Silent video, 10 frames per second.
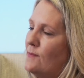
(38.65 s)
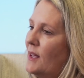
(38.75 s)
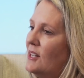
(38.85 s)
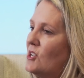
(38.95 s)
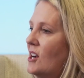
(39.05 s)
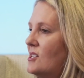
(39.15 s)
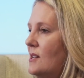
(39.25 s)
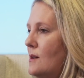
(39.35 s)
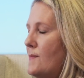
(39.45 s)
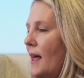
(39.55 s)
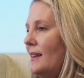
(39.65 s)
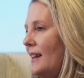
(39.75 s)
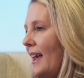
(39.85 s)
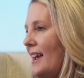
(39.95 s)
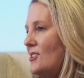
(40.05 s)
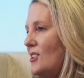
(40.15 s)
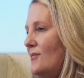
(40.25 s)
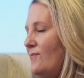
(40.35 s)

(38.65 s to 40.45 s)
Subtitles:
I'm going to talk to you about litigation.